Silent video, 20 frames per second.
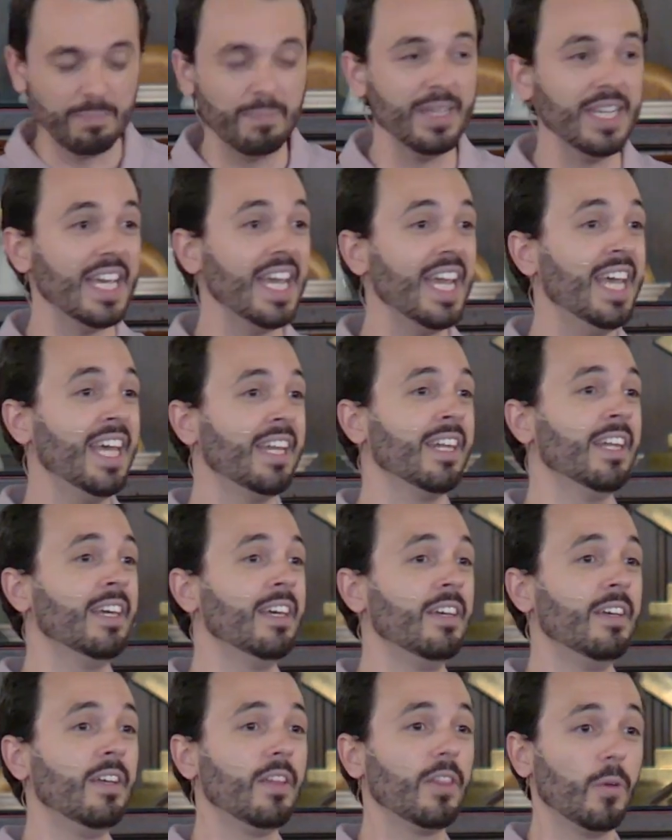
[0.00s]
be
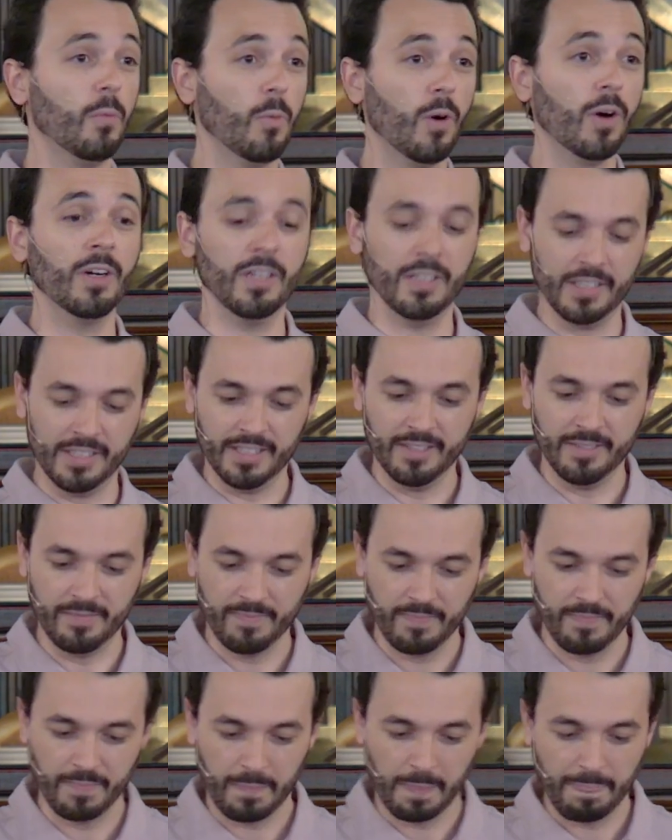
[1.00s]
in the world.
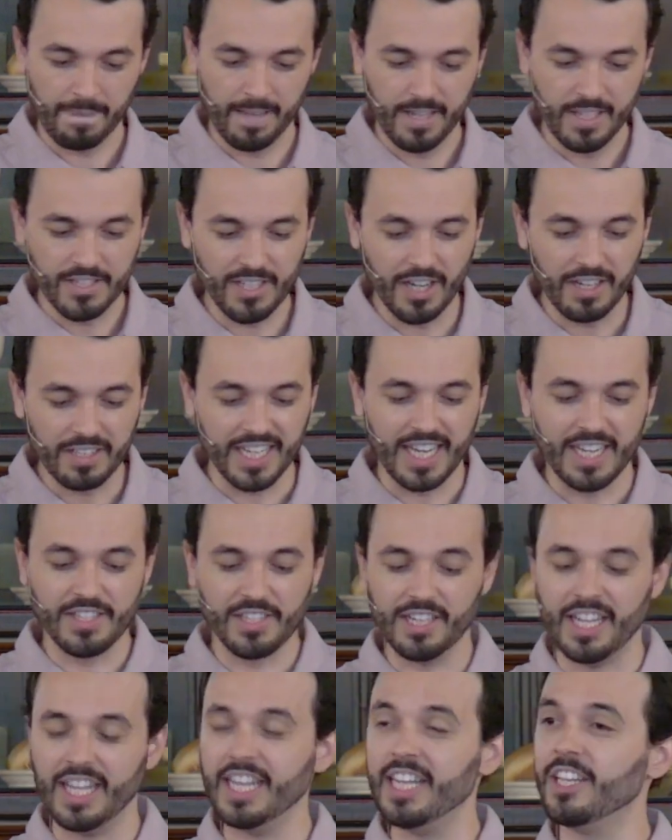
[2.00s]
Salt
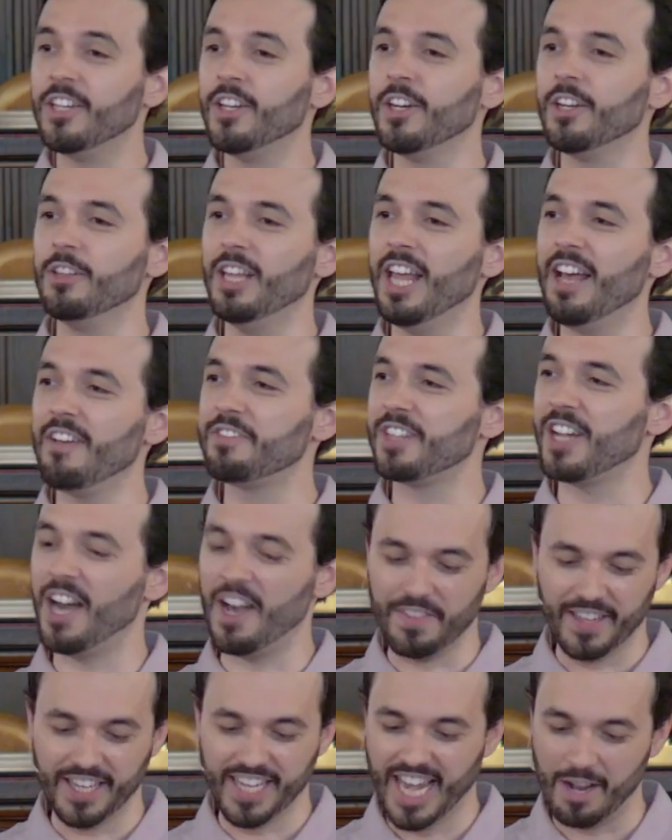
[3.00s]
isn't any good left
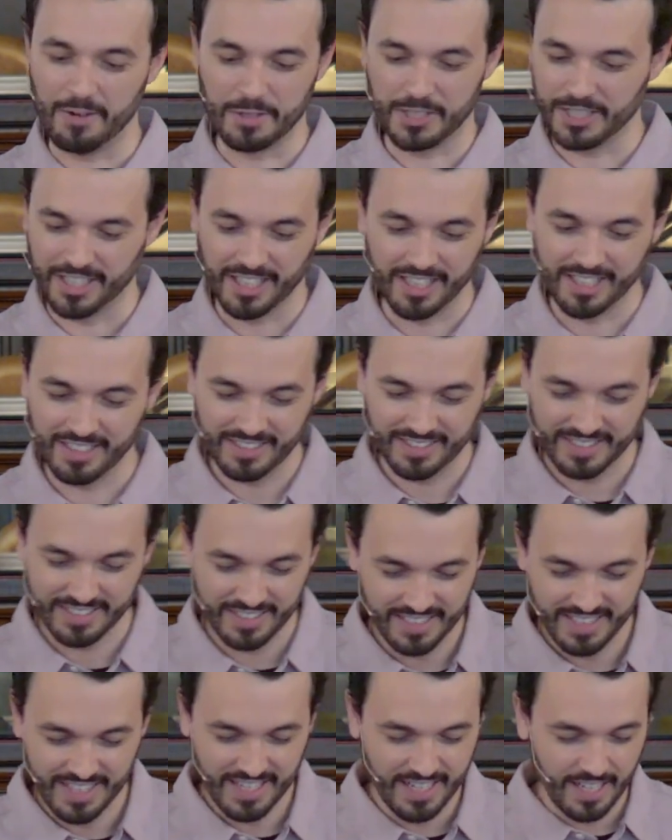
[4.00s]
on the counter.
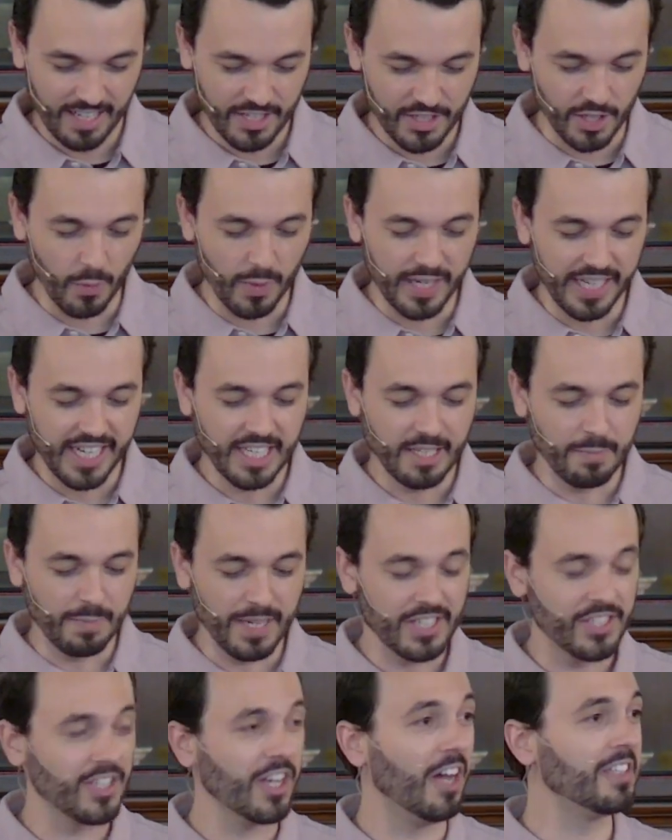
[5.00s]
So we need to
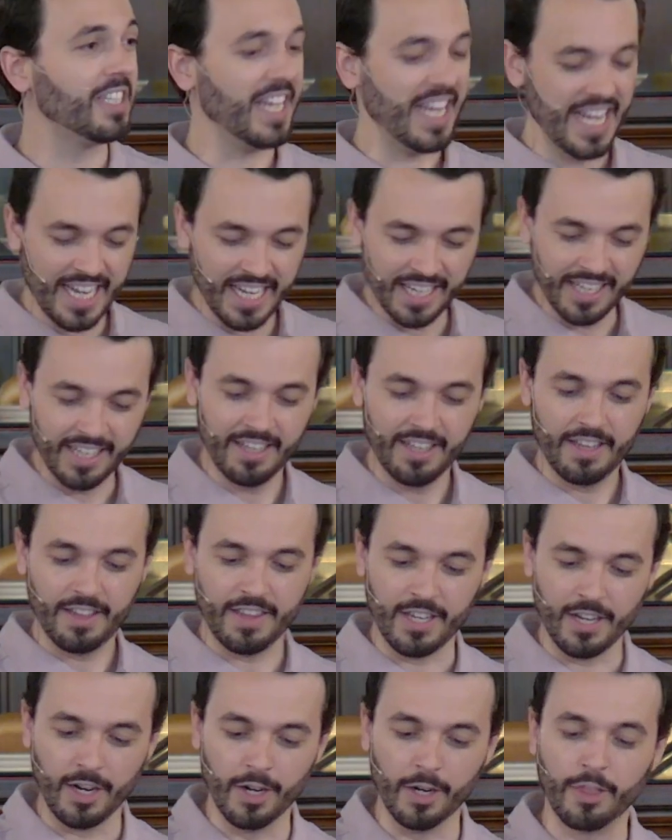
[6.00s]
be salt in
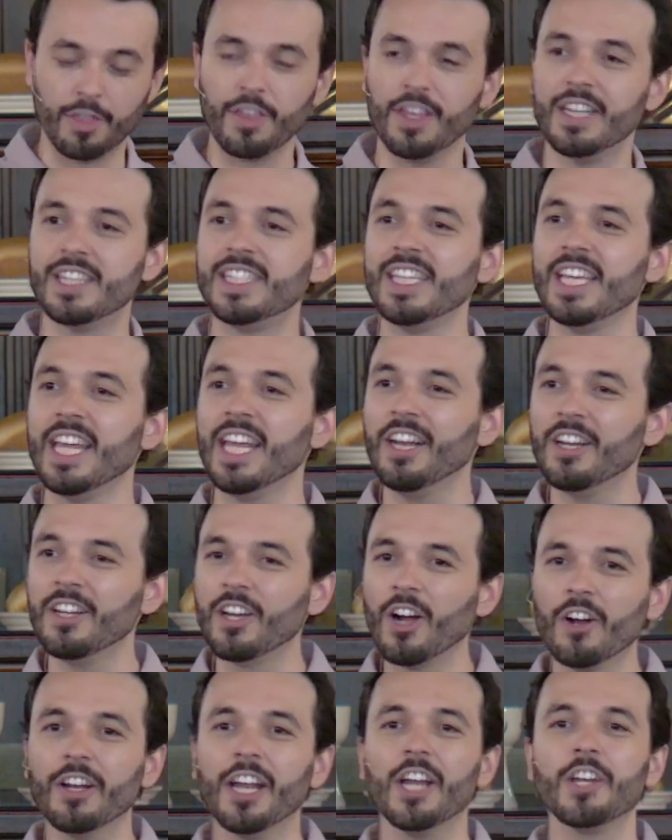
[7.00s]
the earth. It's the
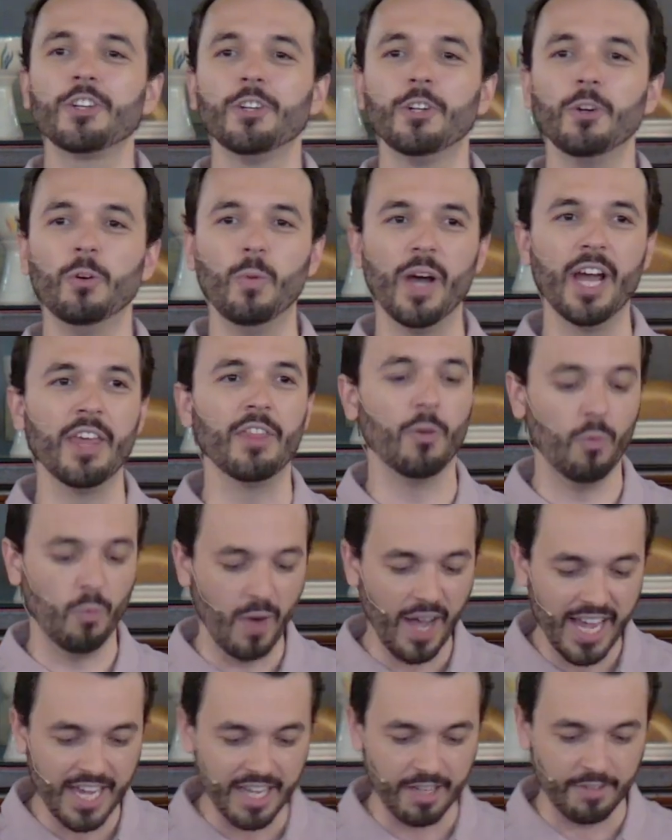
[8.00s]
incarnational way, the
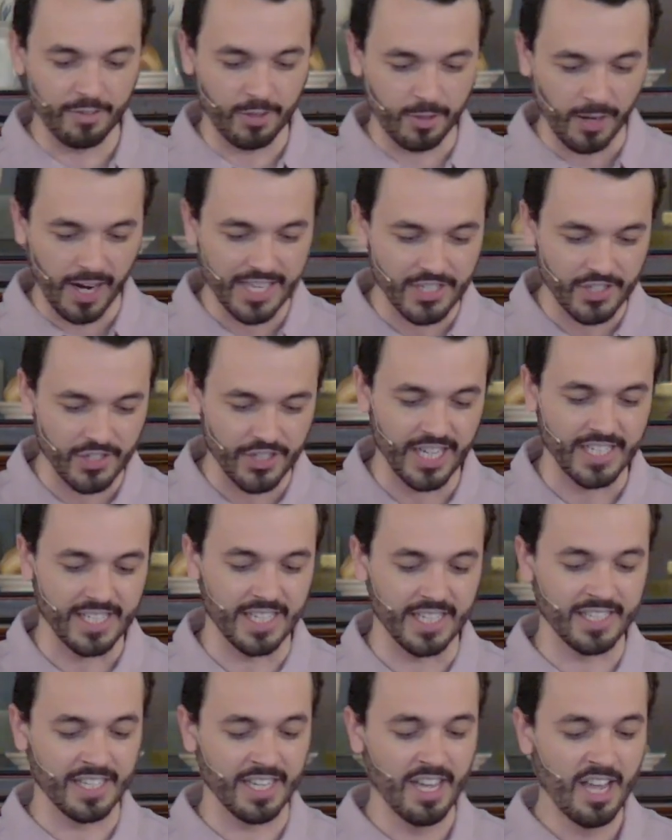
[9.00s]
way of Christ
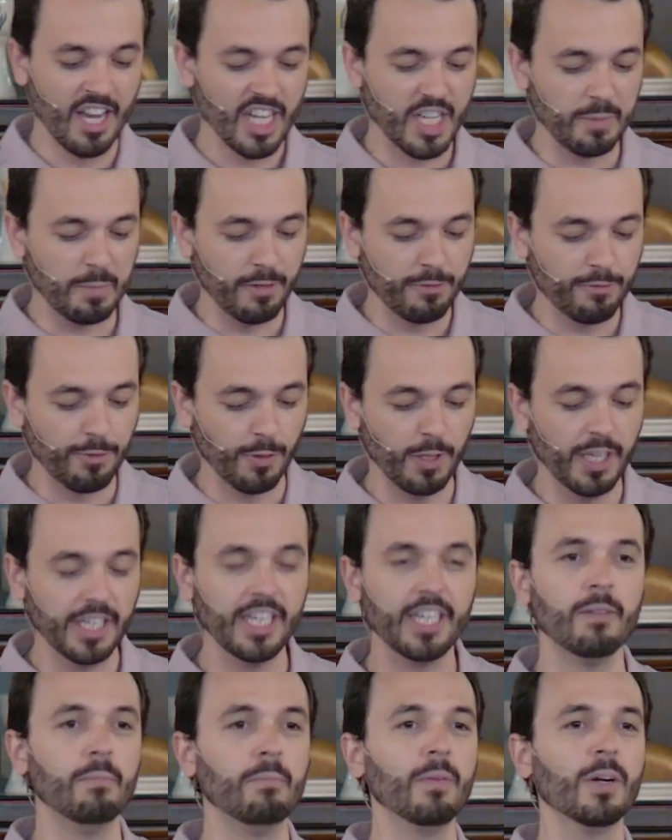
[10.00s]
Jesus, to be
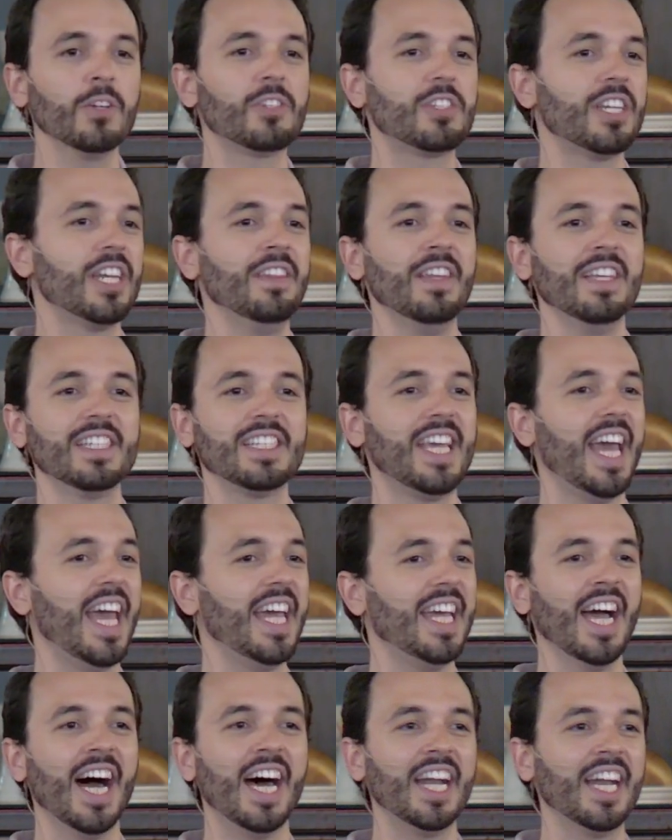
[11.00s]
fully immersed in this
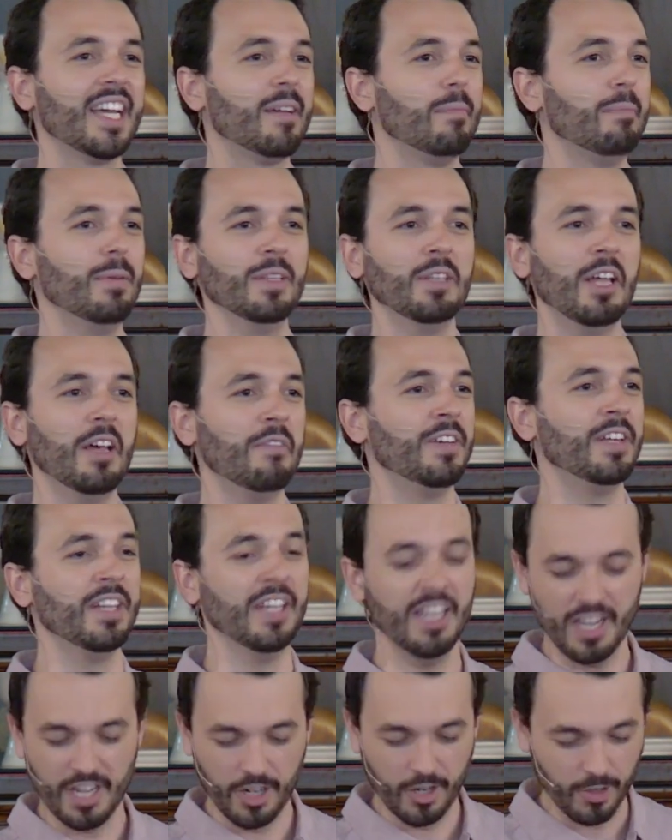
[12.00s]
chaotic,
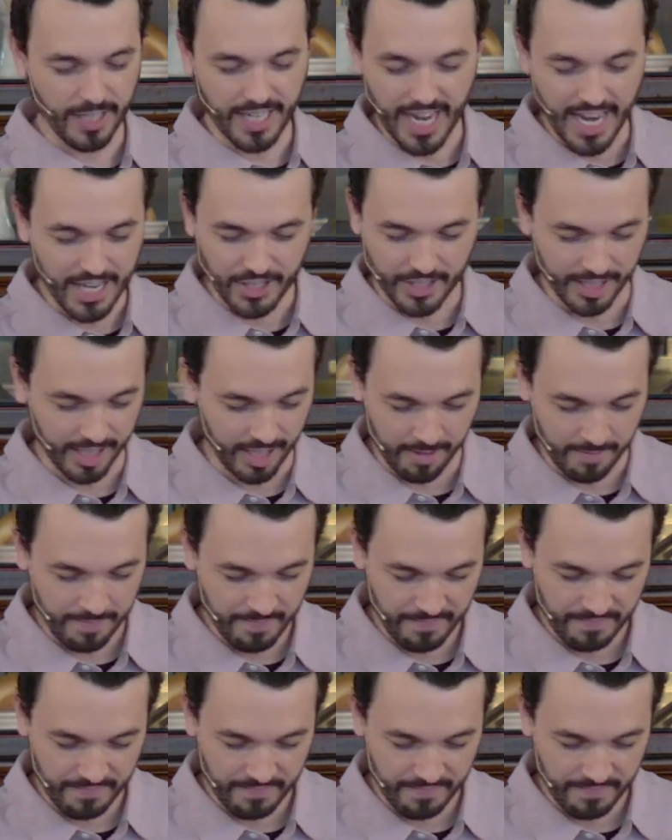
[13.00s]
beloved creation.